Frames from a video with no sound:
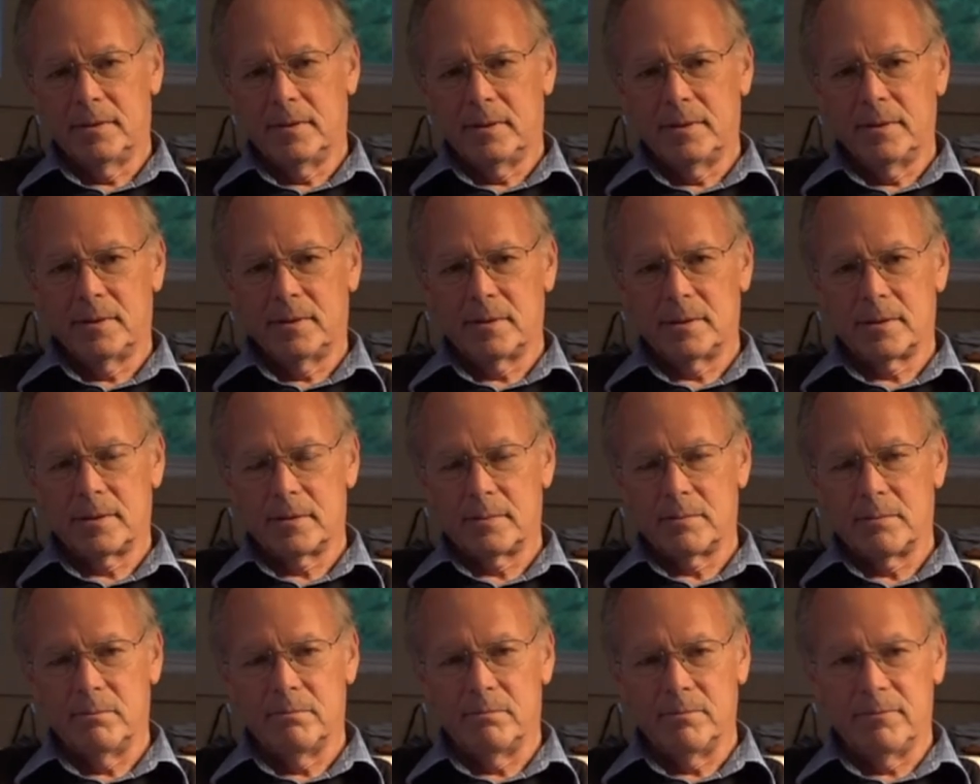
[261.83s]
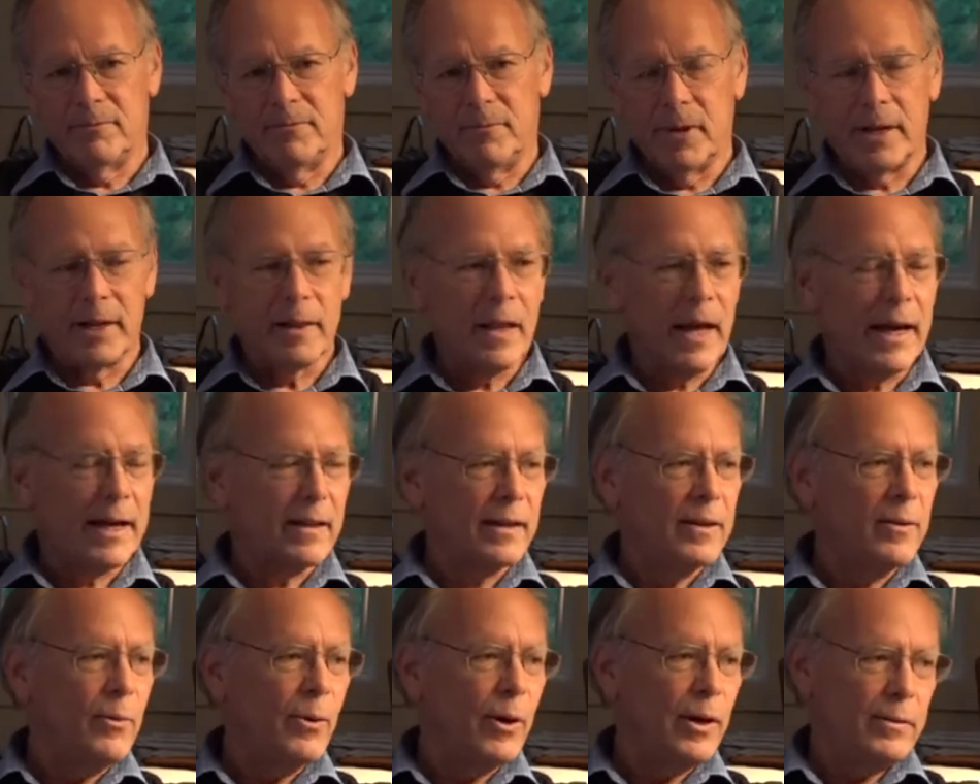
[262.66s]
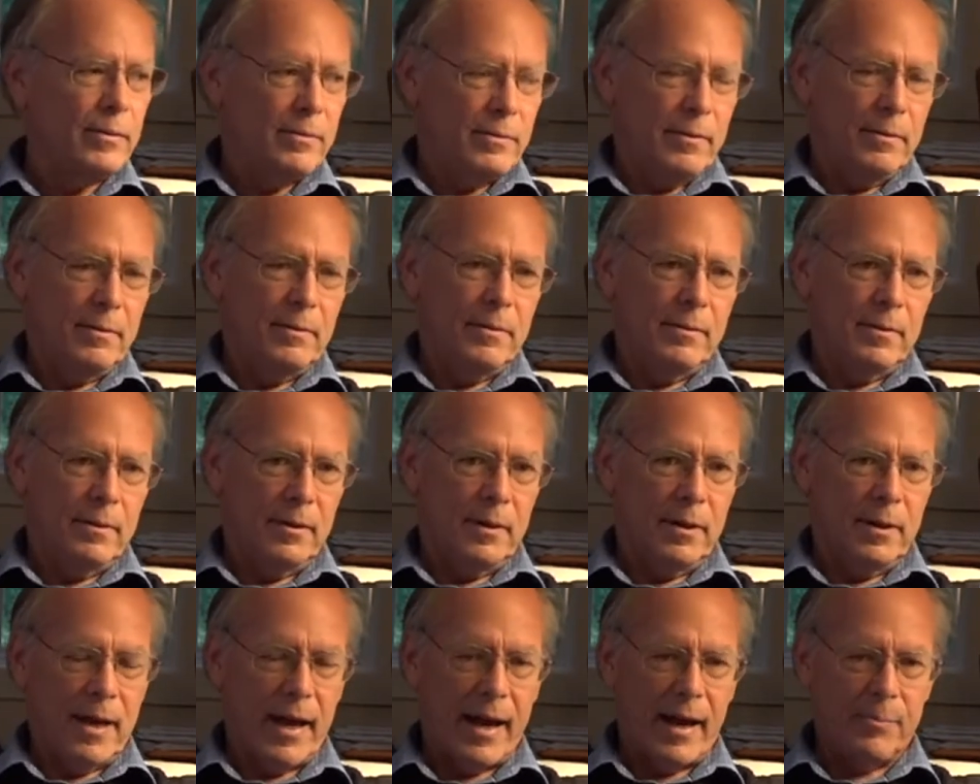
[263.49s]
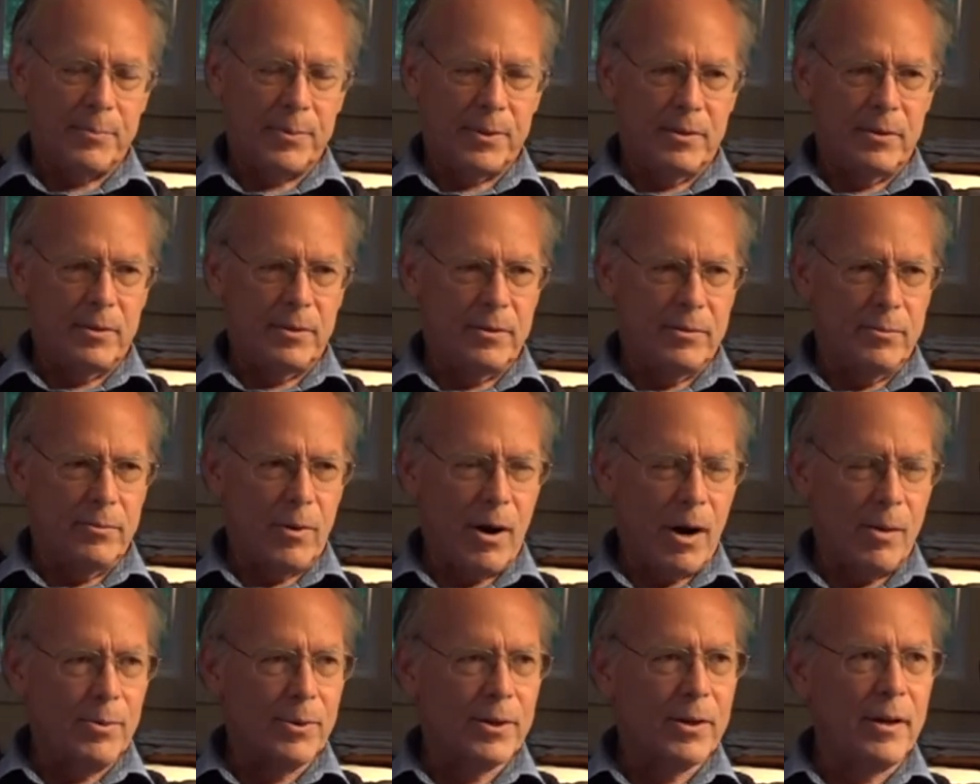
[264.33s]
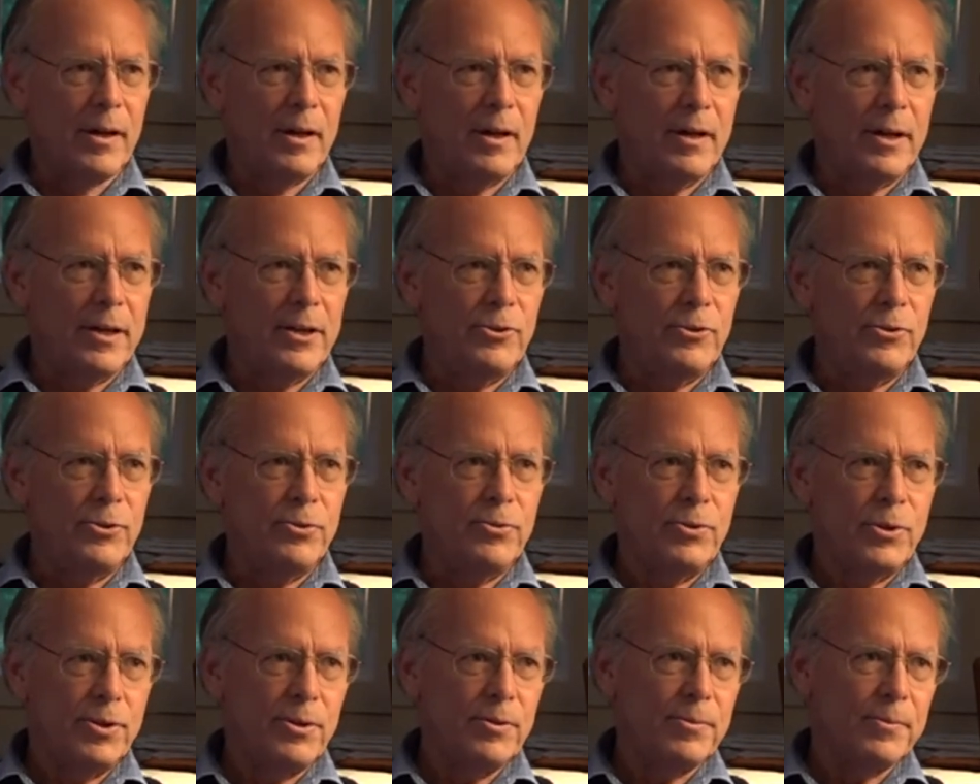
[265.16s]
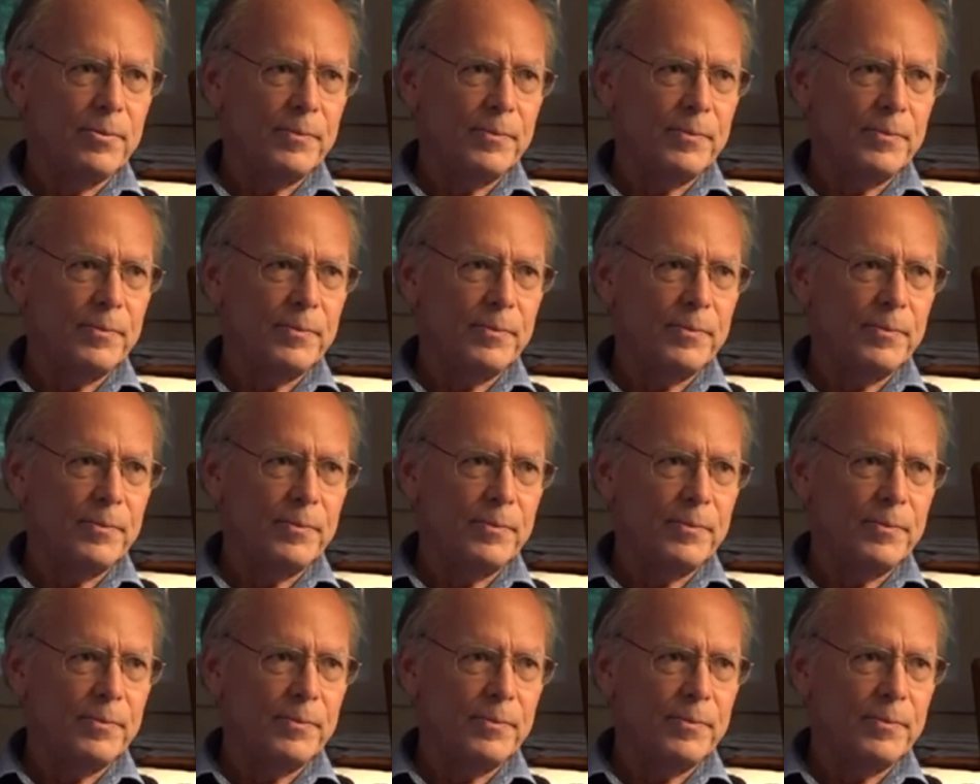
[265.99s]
It's very likely what happened to Robert Kennedy Jr.